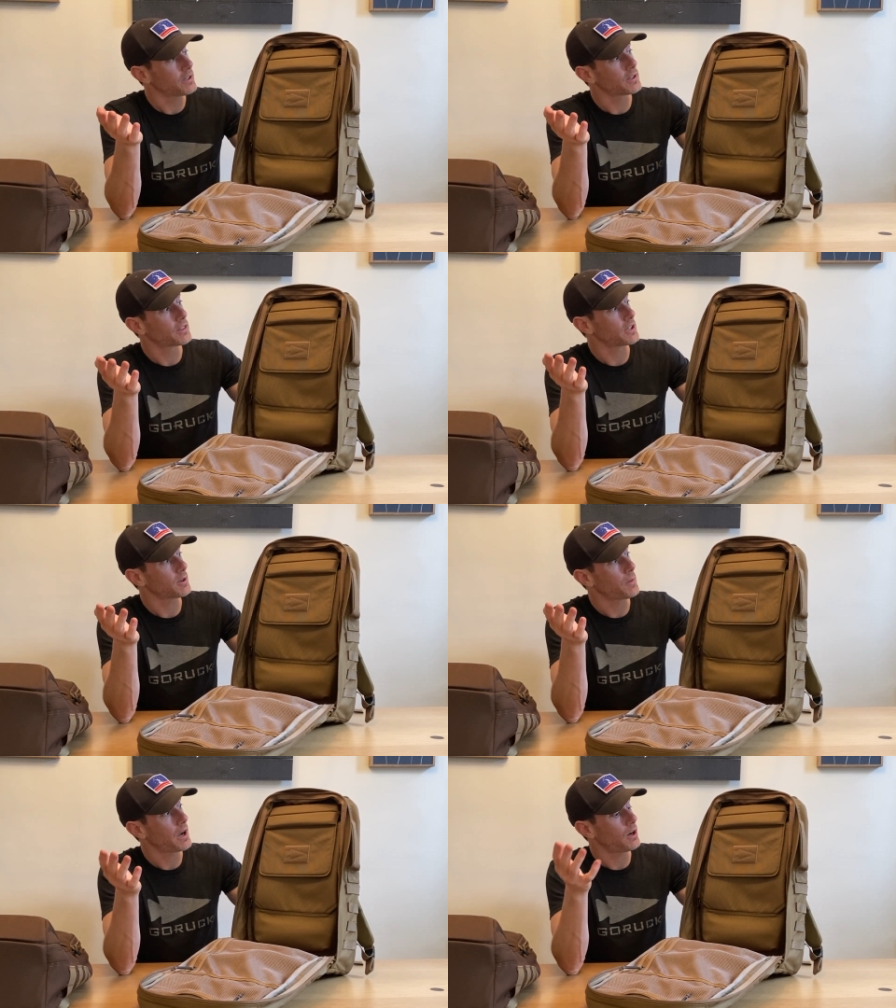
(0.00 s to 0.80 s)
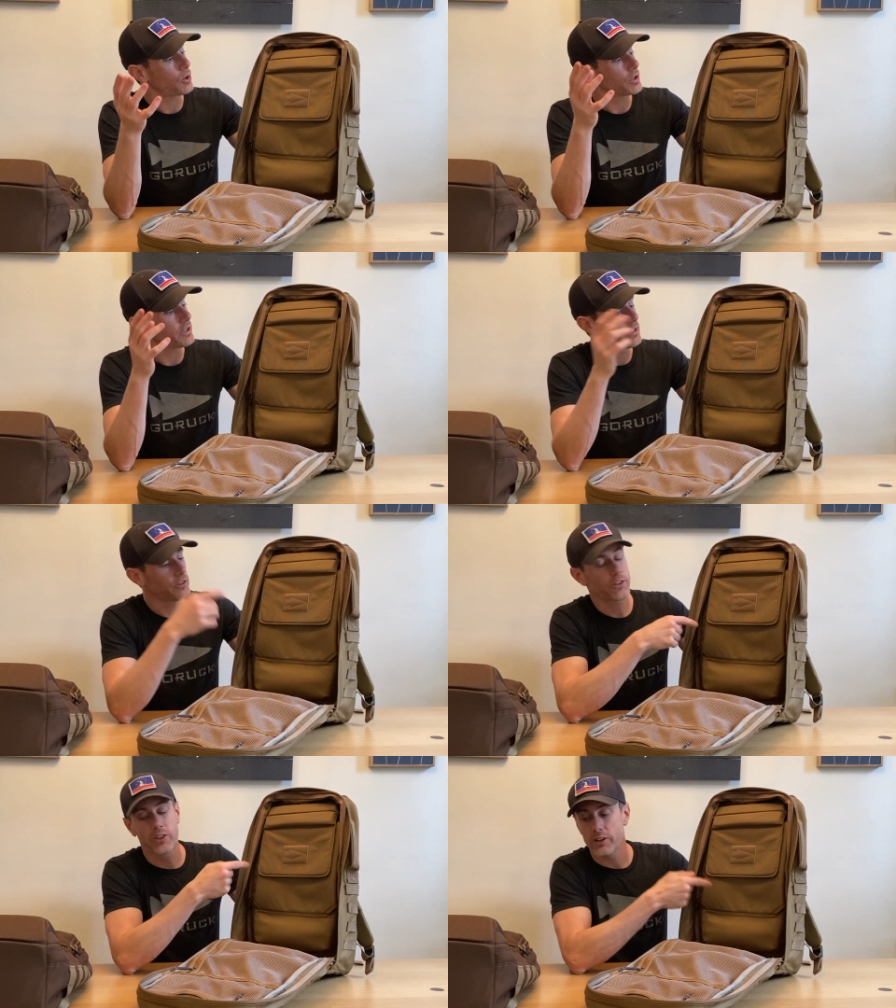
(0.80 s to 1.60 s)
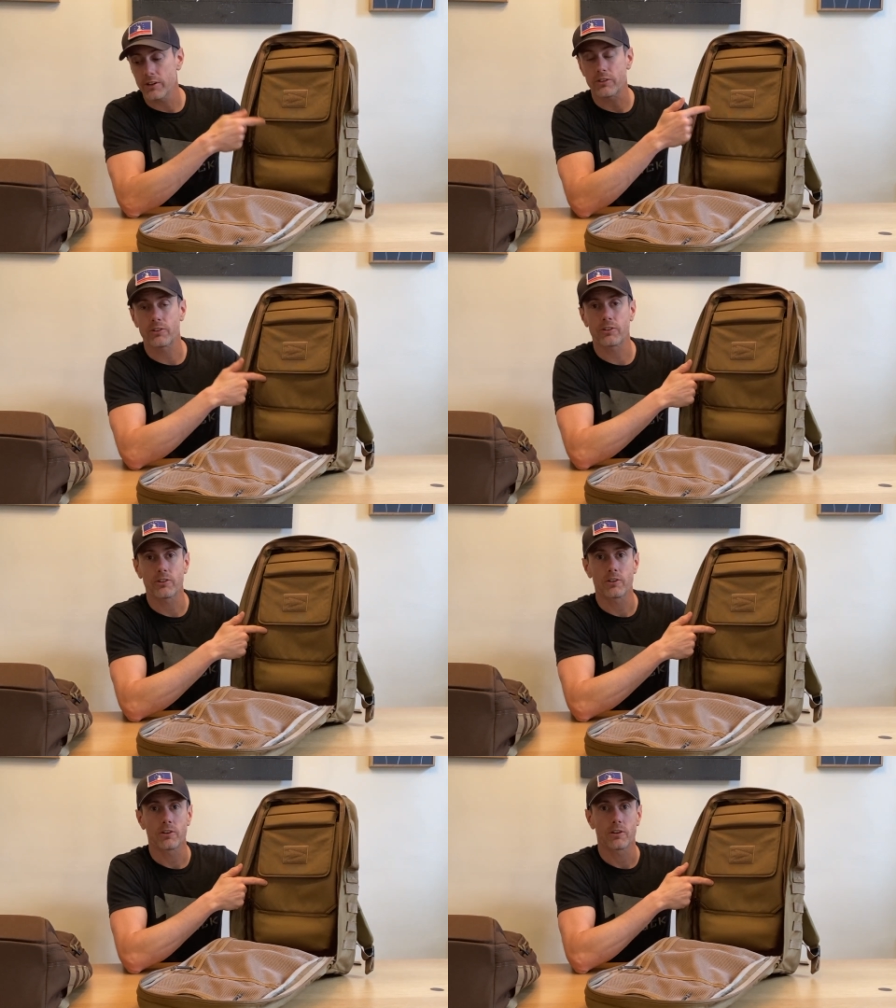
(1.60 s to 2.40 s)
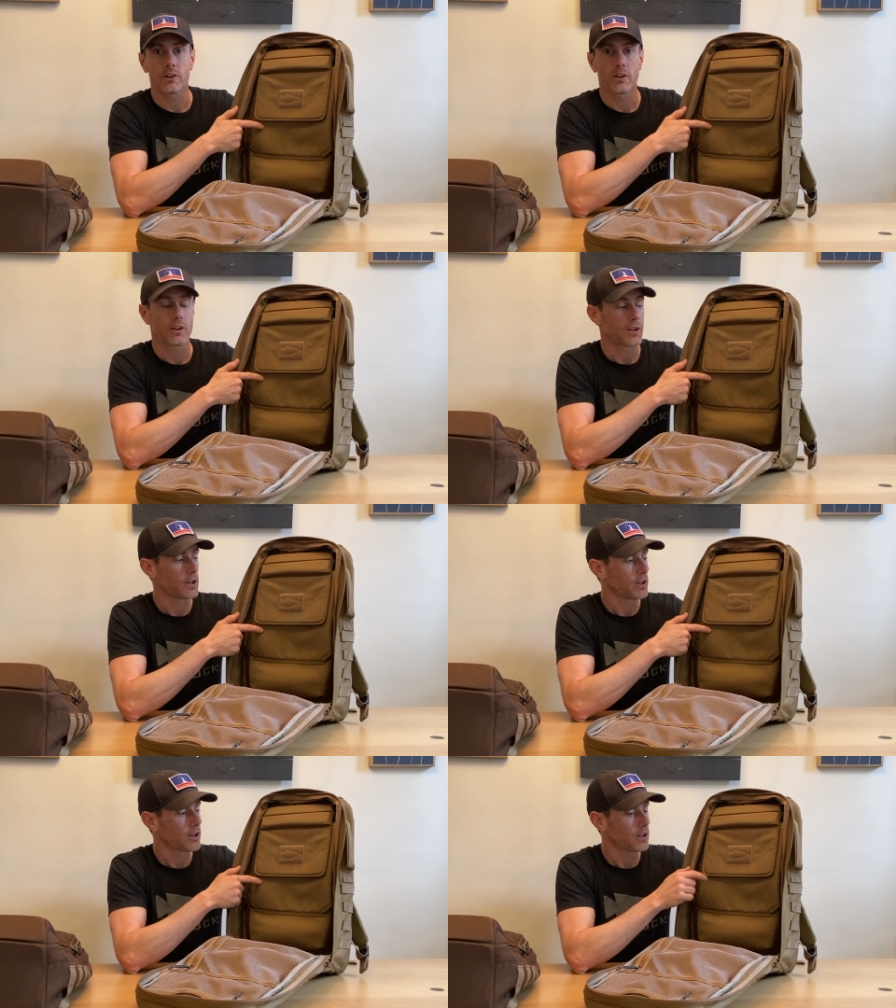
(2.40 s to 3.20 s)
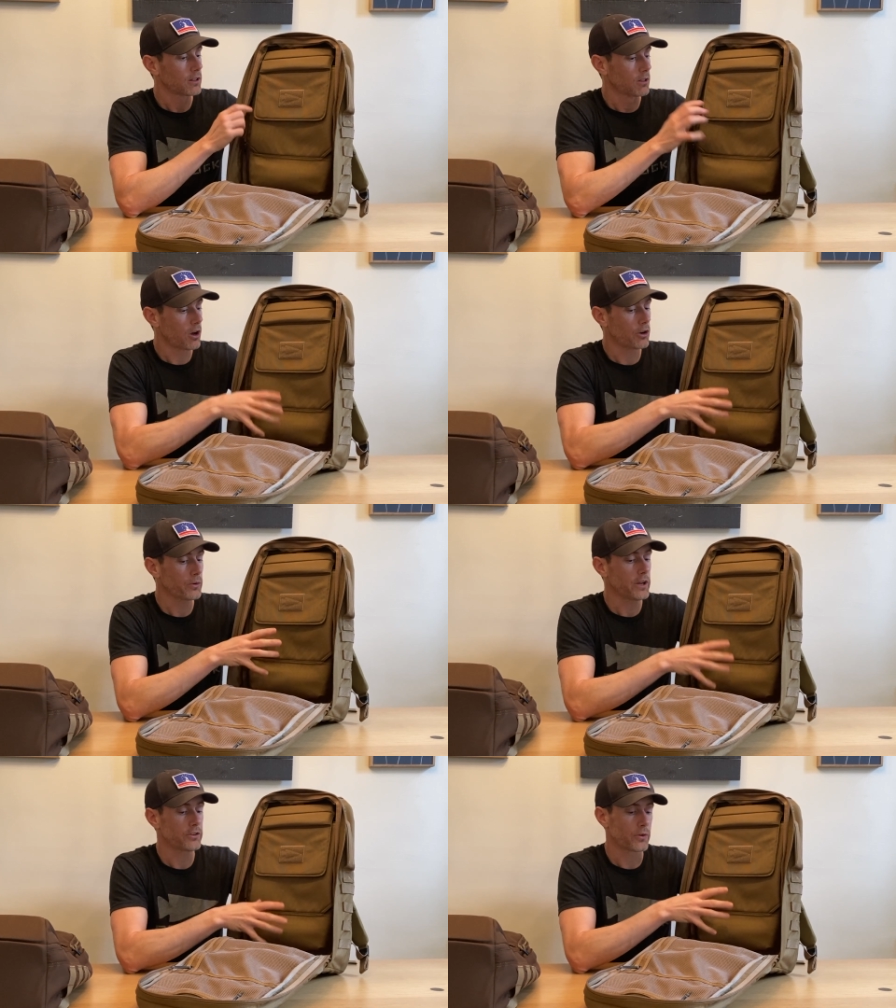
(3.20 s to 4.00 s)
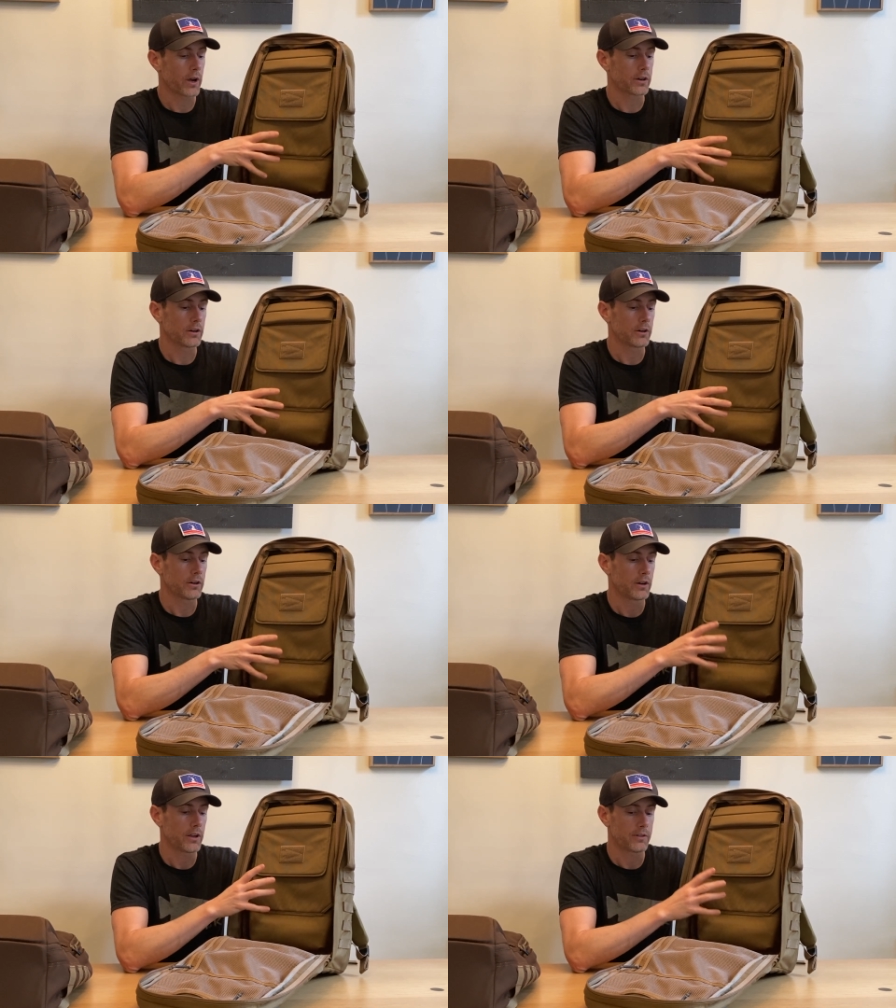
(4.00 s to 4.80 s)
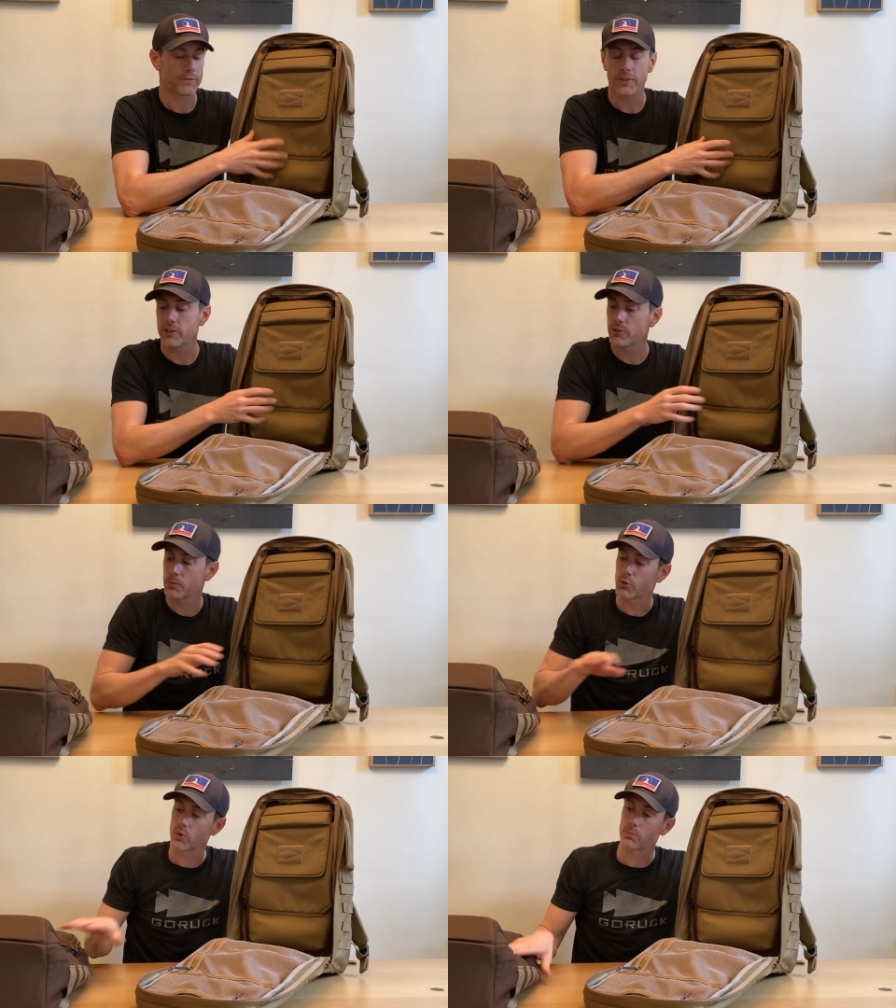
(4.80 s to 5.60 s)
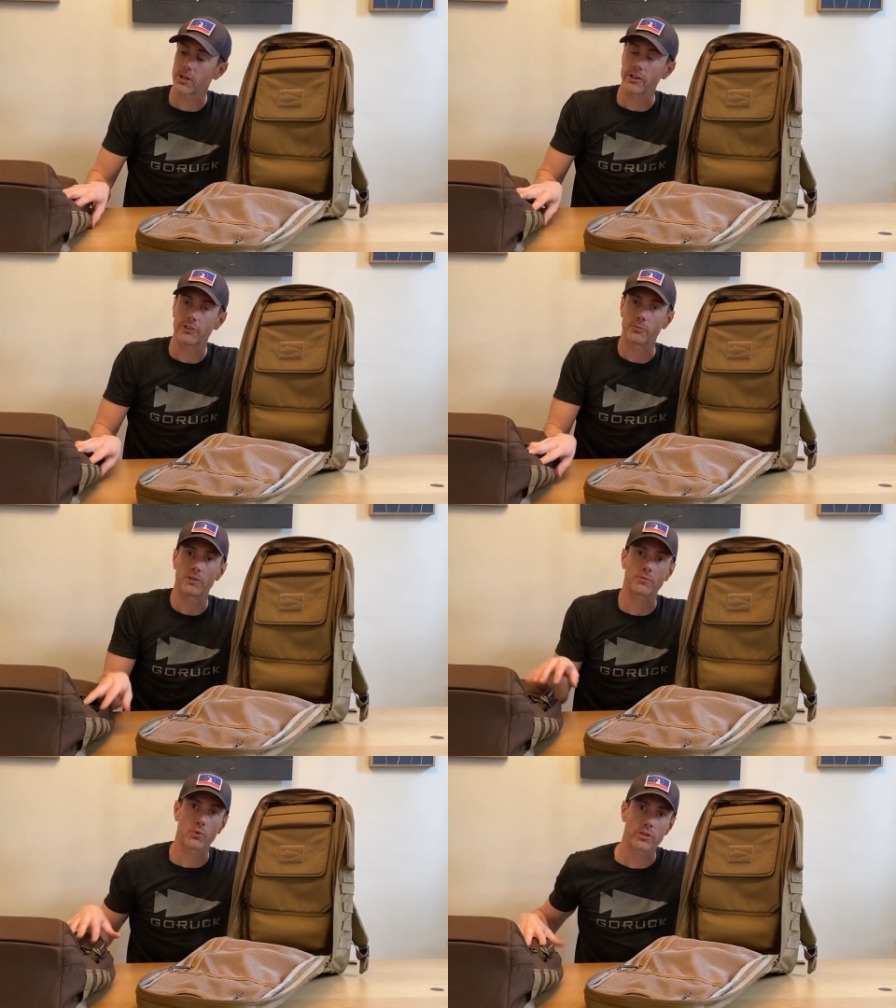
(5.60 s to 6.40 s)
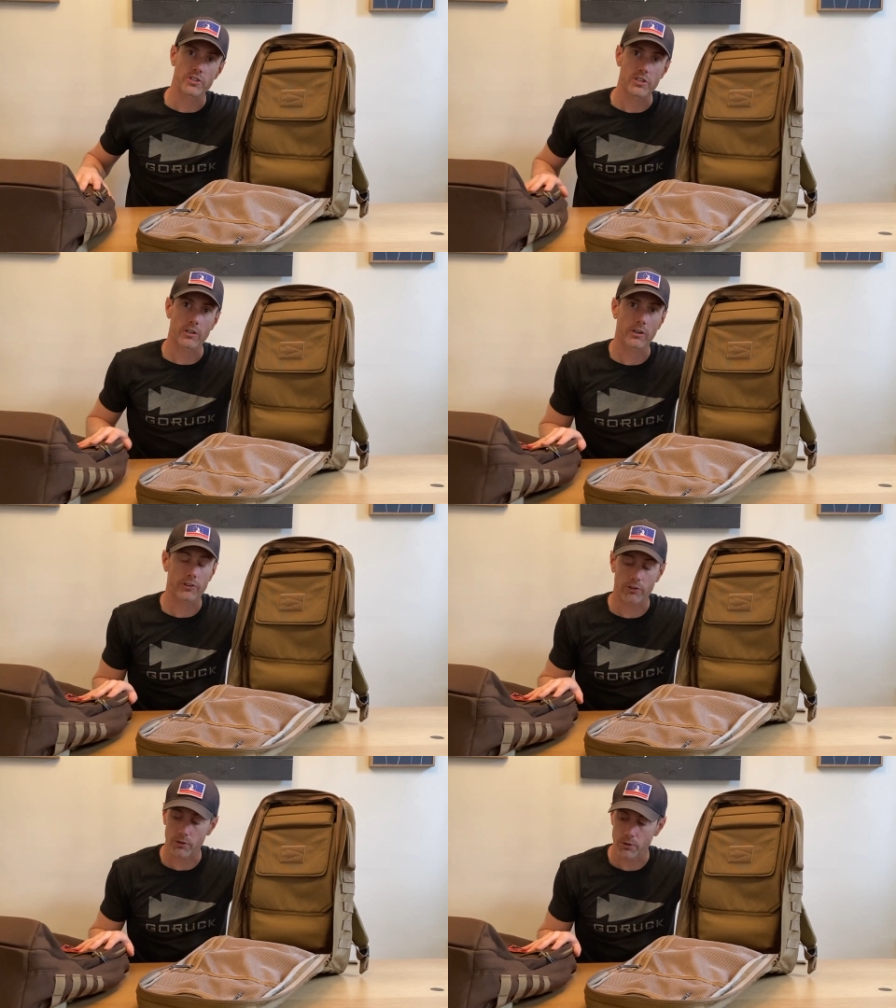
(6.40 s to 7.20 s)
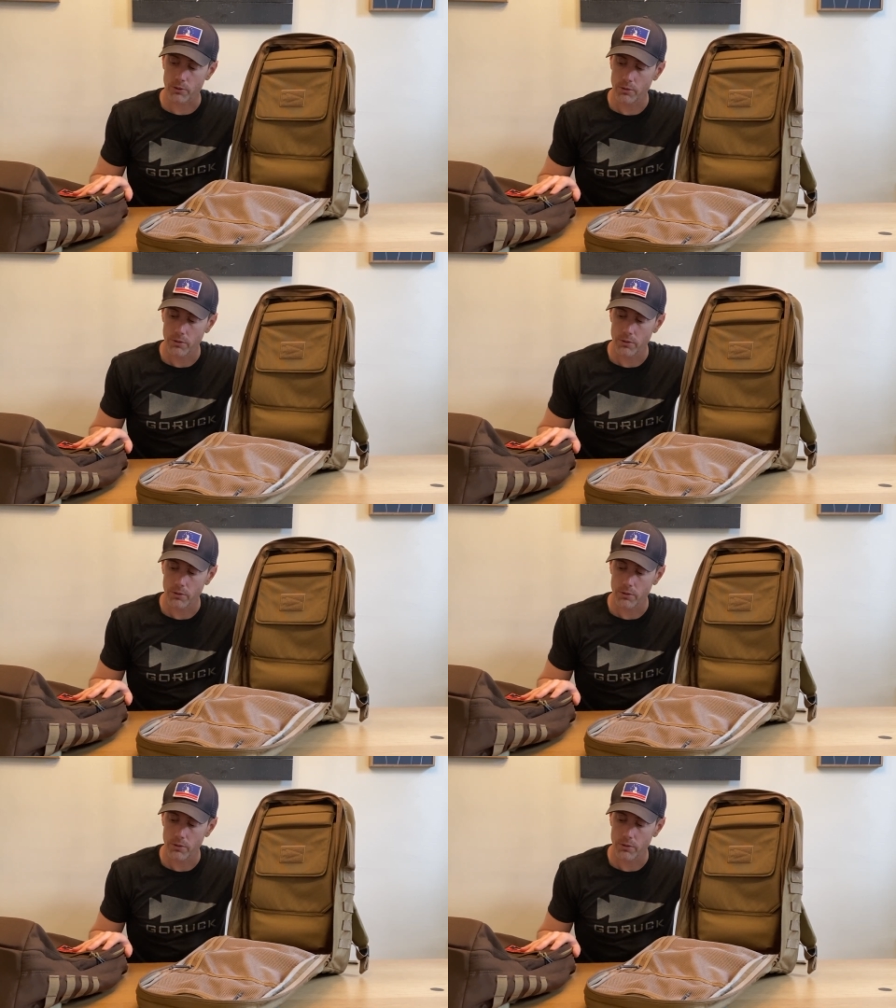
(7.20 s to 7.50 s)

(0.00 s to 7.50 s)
to think about, is this long range rucker a feasible replacement for the GR2?